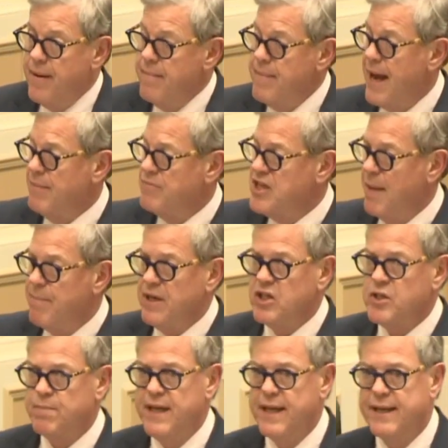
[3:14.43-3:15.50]
Madam Deputy
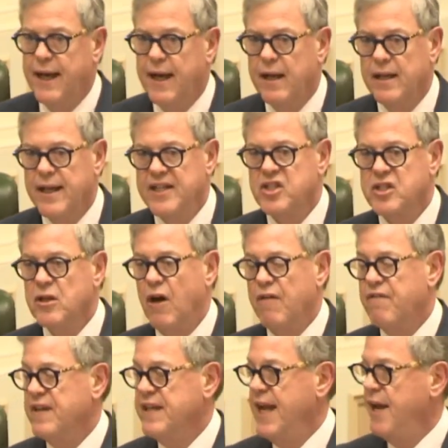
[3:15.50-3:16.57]
Speaker, let's
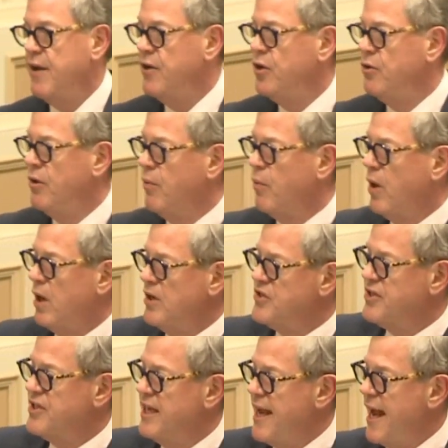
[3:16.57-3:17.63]
not forget who it
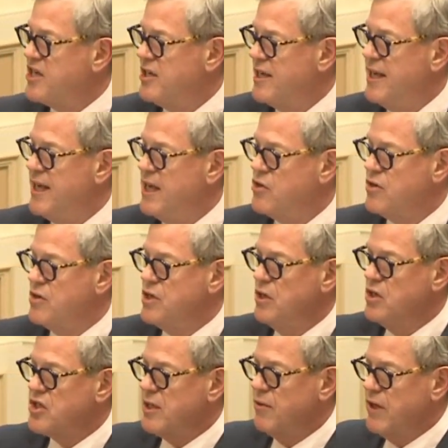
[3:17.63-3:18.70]
was that actually
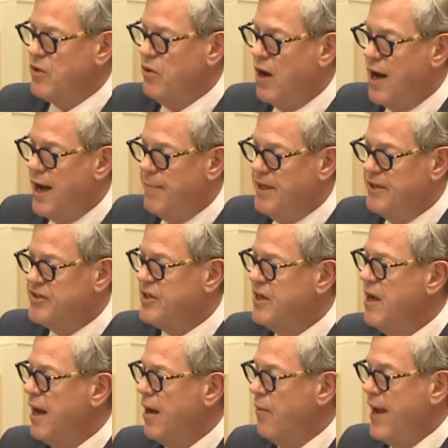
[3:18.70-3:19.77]
introduced the requirements
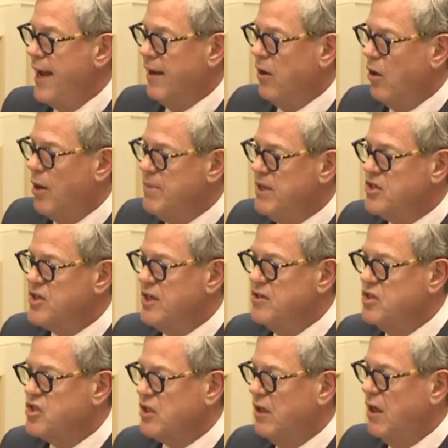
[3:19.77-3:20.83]
around lobbyists and
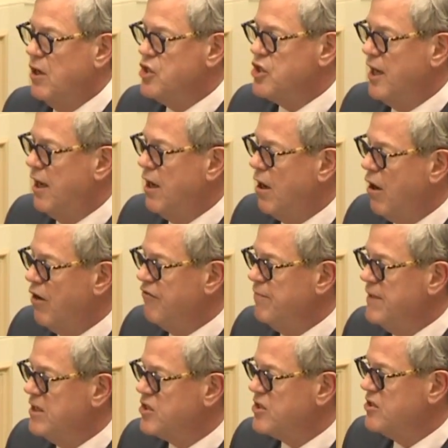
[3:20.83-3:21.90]
disclosure of
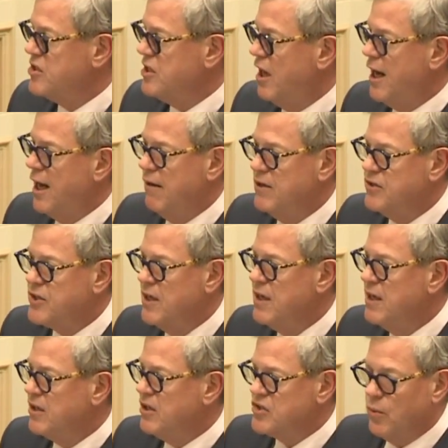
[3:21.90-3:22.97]
ministers' diaries,
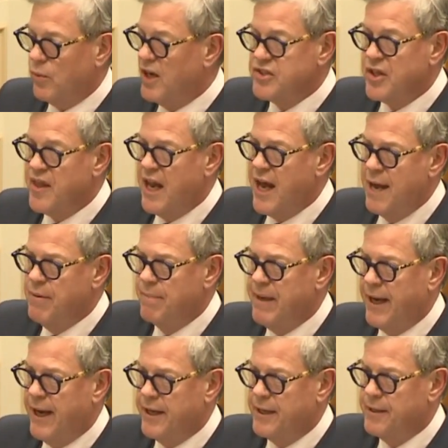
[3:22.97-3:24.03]
because it wasn't the Labor
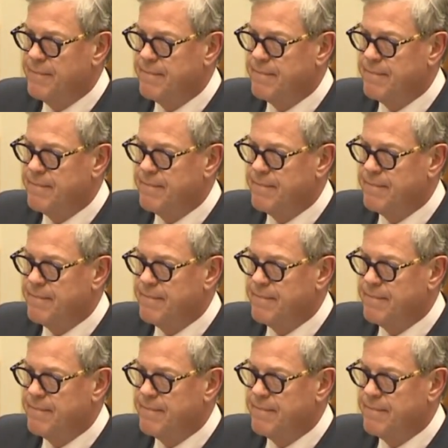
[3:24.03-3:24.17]
Party.